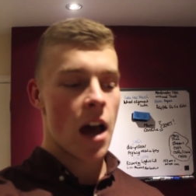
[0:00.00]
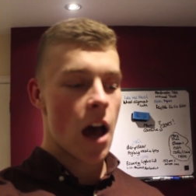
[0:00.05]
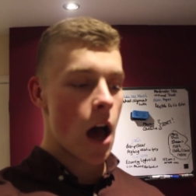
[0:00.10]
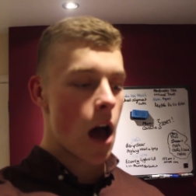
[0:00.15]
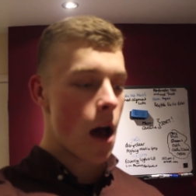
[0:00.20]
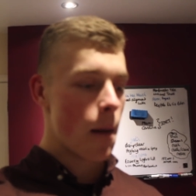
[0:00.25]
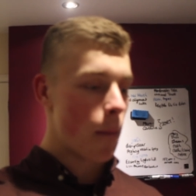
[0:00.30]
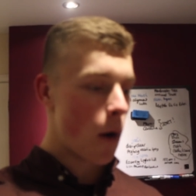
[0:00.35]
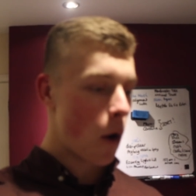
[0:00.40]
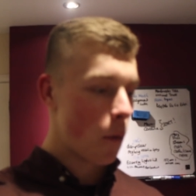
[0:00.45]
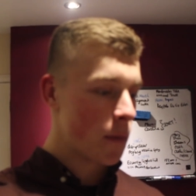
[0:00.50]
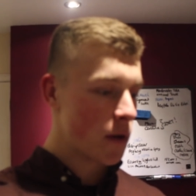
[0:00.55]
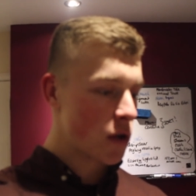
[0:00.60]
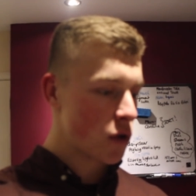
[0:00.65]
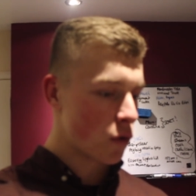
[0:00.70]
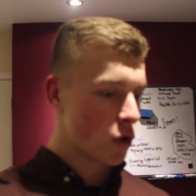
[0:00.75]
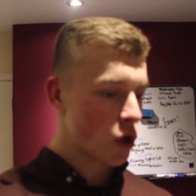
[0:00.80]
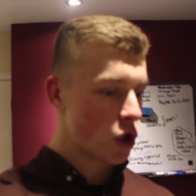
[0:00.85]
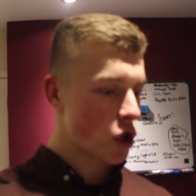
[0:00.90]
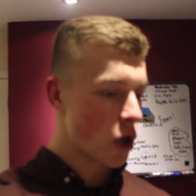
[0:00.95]
Um, I'll be
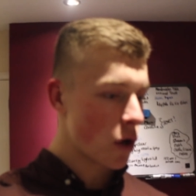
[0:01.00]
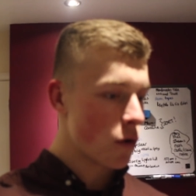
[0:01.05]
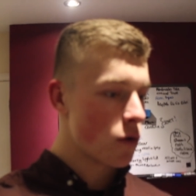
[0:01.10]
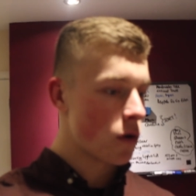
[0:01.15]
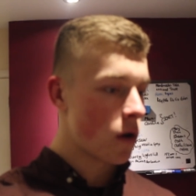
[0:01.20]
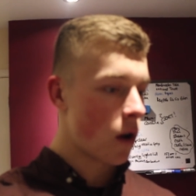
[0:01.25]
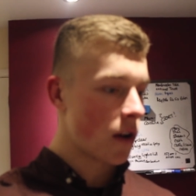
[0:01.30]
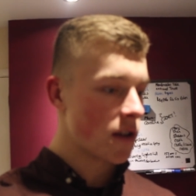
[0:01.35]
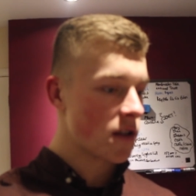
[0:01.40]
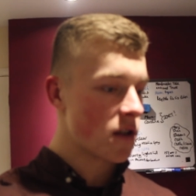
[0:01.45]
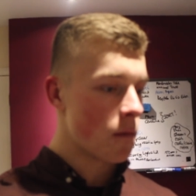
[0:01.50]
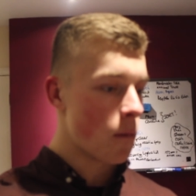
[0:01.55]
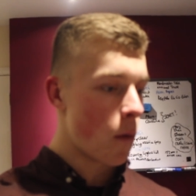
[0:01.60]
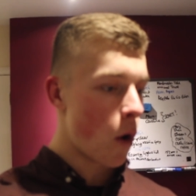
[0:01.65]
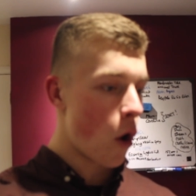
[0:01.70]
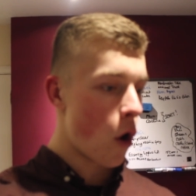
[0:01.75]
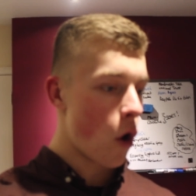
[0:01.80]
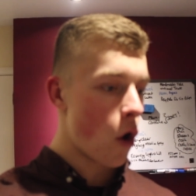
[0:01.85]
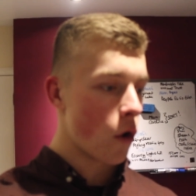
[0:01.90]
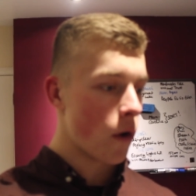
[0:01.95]
sure to show you guys them
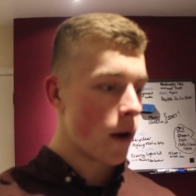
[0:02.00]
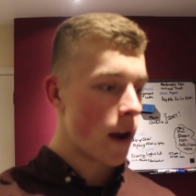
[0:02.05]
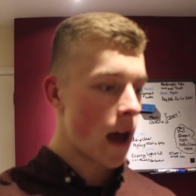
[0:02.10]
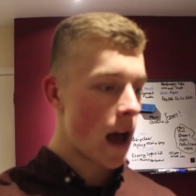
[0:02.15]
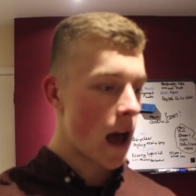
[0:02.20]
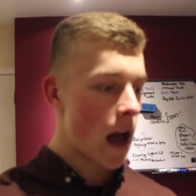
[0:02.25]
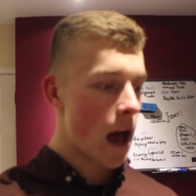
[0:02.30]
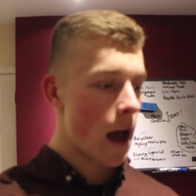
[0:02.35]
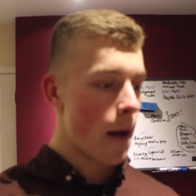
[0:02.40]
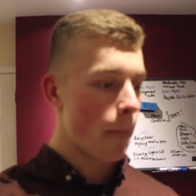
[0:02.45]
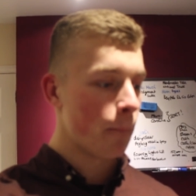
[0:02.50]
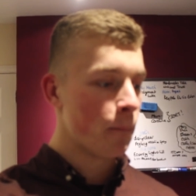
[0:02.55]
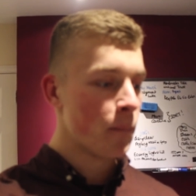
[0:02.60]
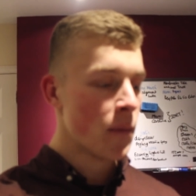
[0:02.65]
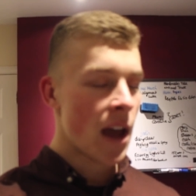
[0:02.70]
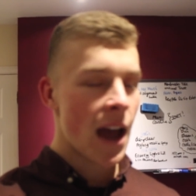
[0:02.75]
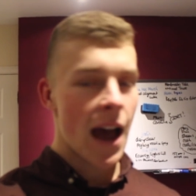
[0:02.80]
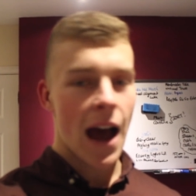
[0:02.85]
on um,